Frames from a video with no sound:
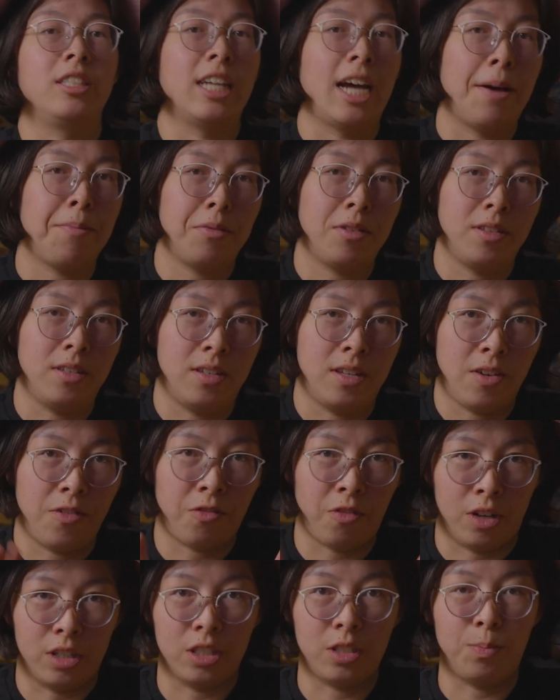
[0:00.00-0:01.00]
depth
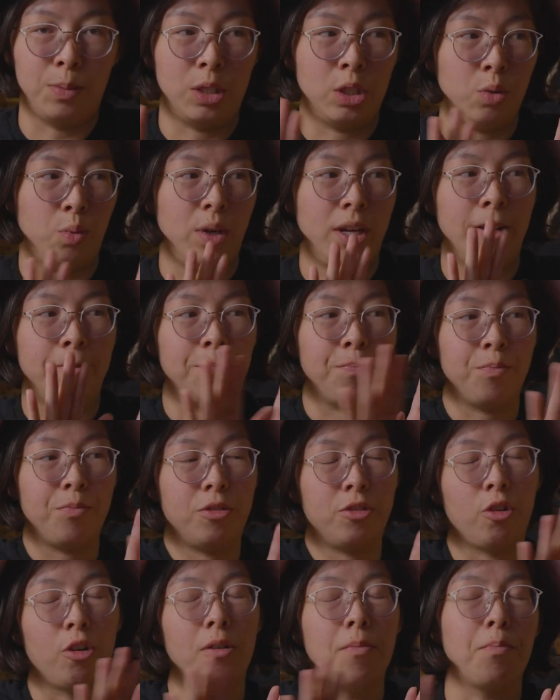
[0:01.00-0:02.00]
difference between
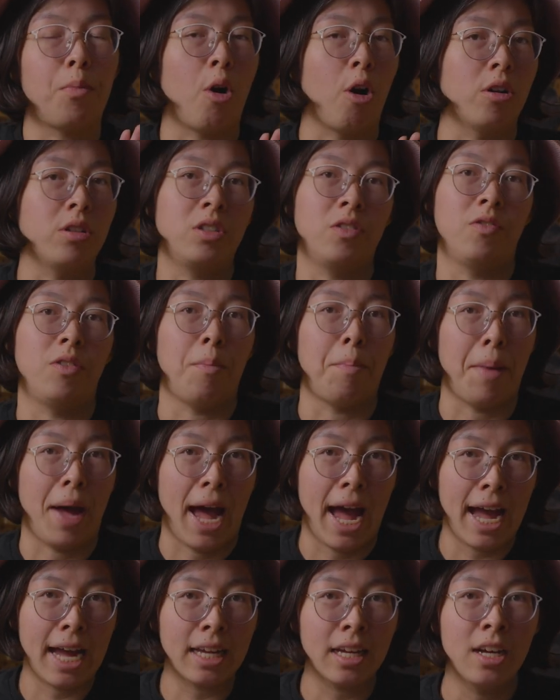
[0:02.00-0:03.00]
certain parts of the
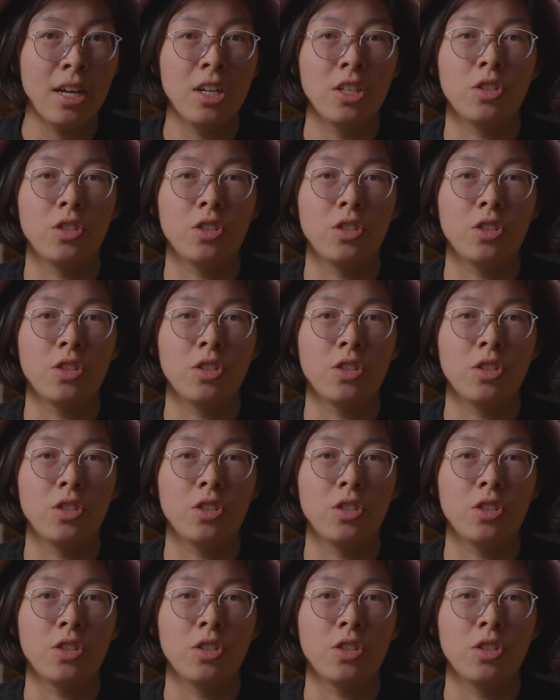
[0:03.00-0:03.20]
bag